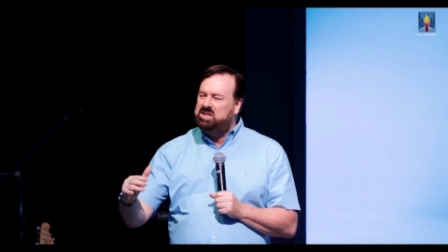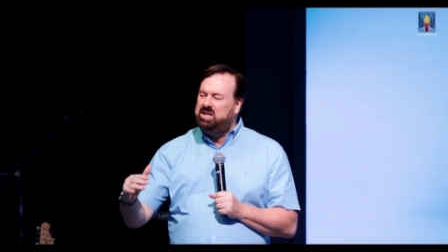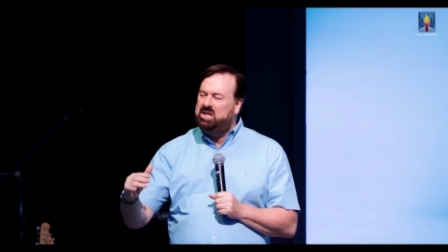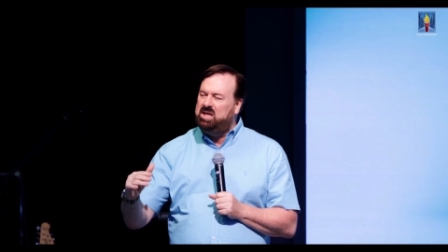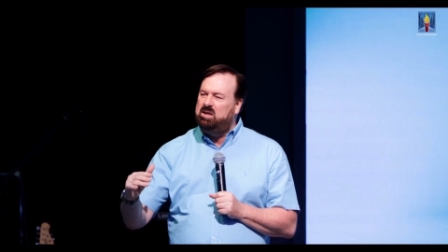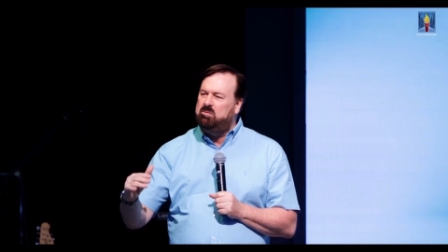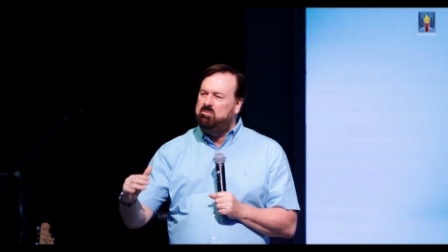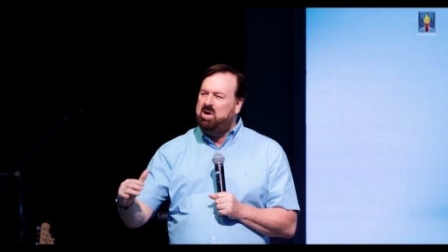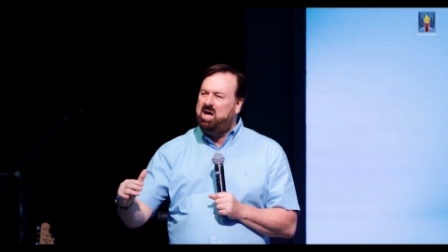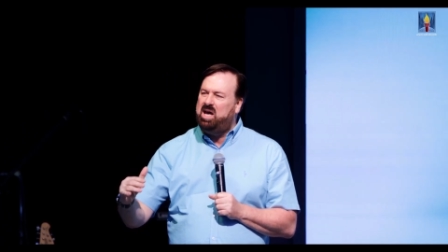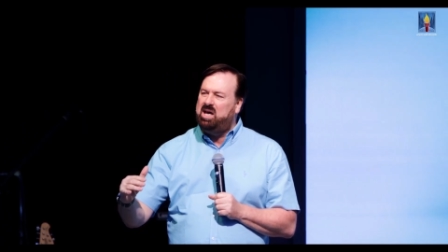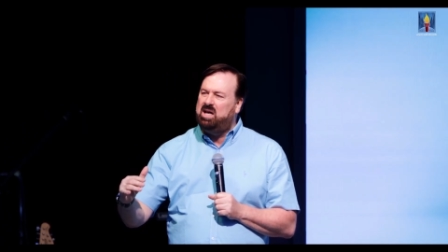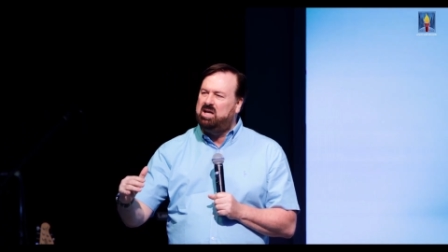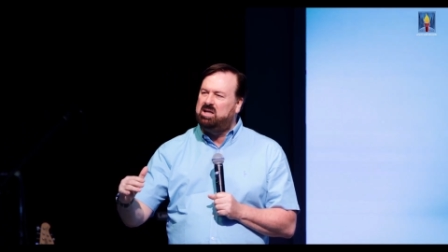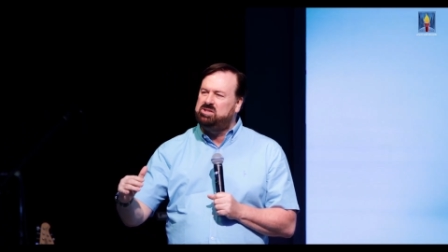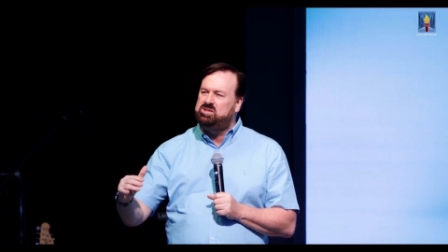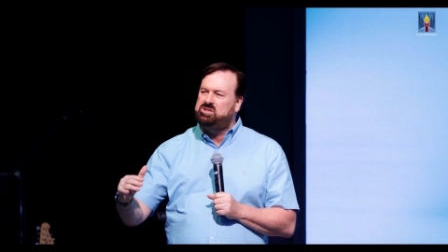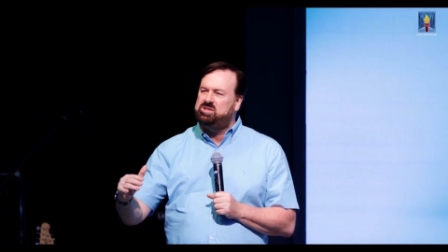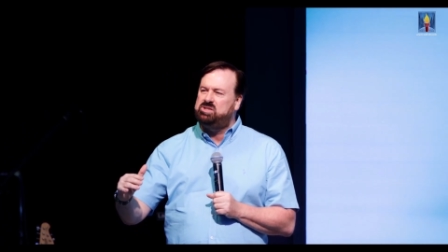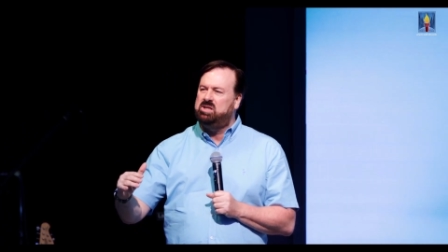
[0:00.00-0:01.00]
him
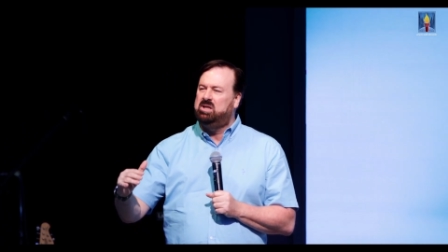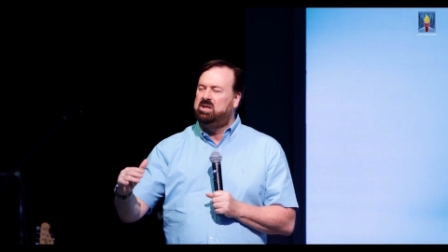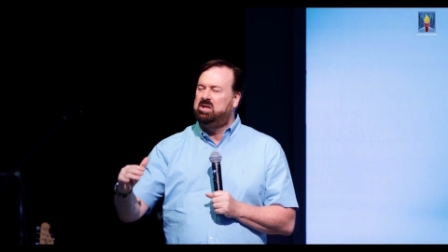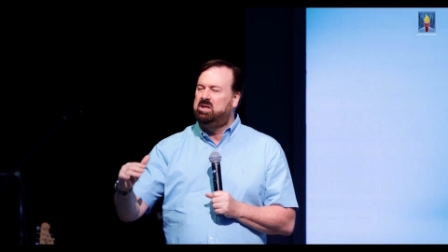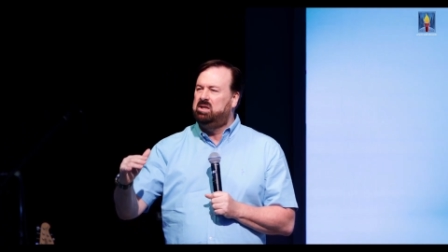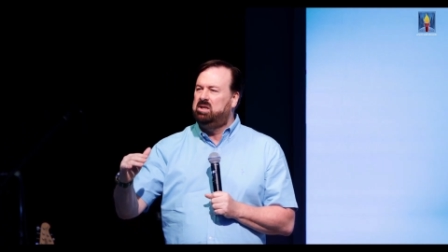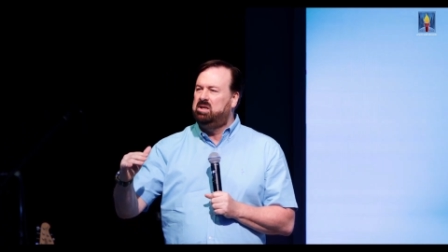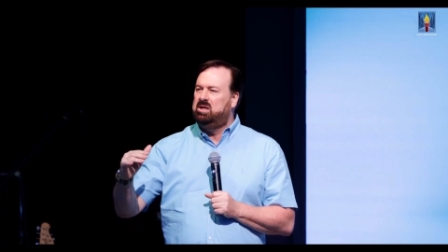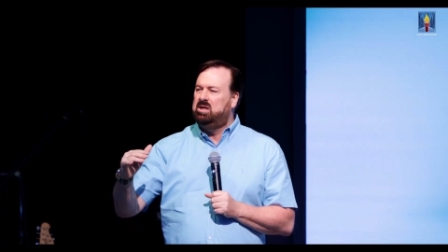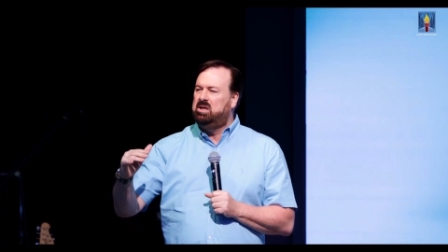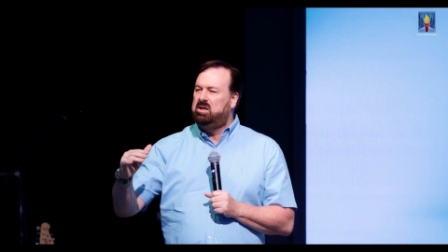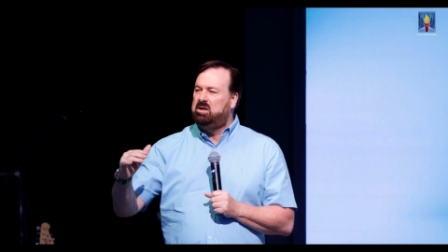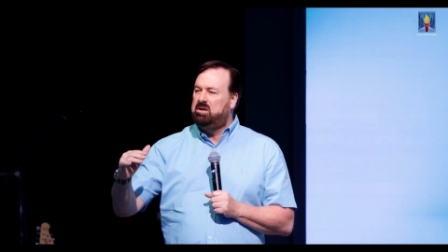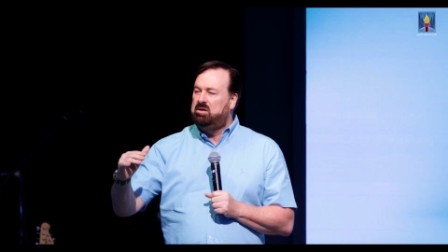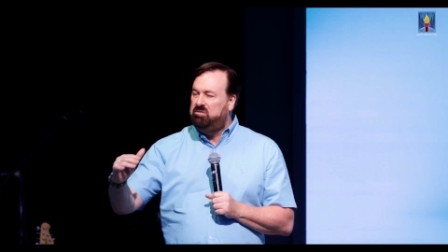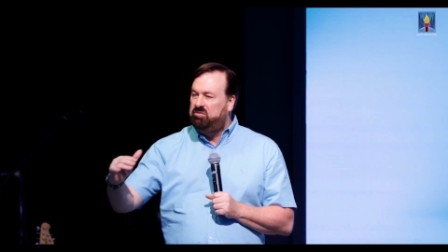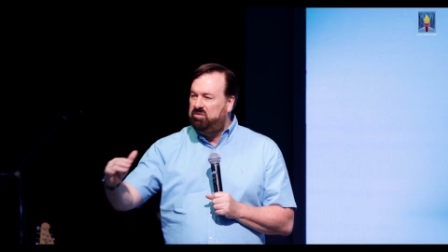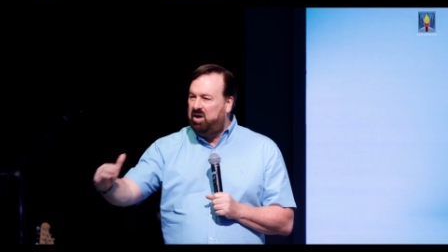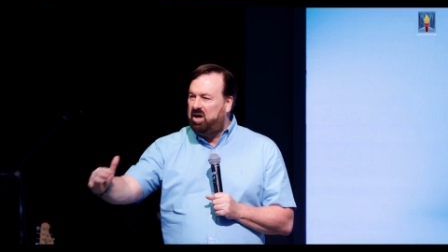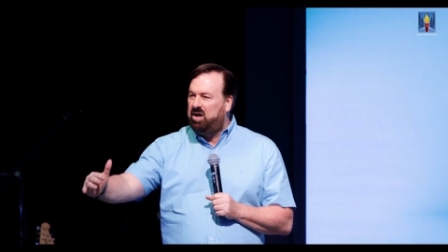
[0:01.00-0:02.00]
as
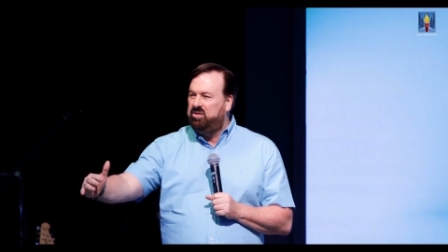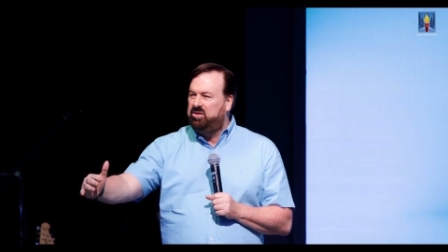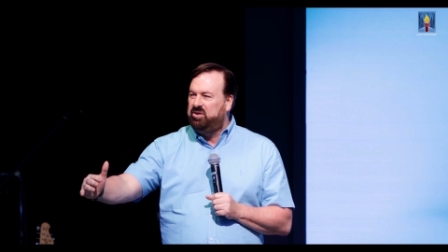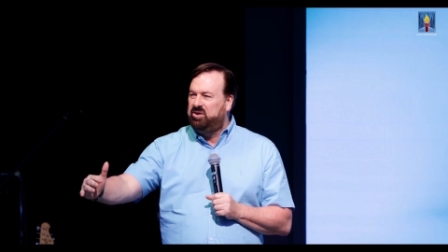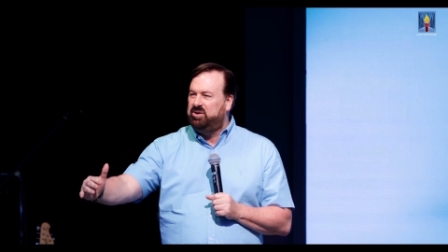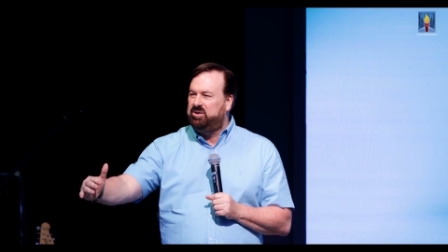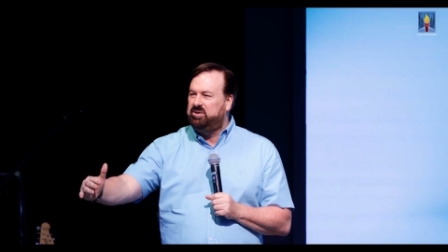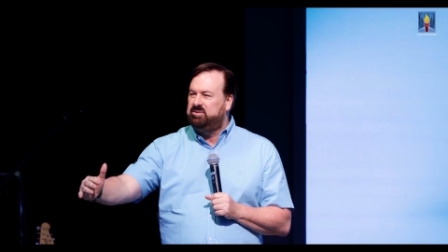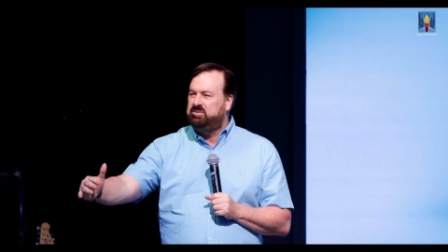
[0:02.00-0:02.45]
Father.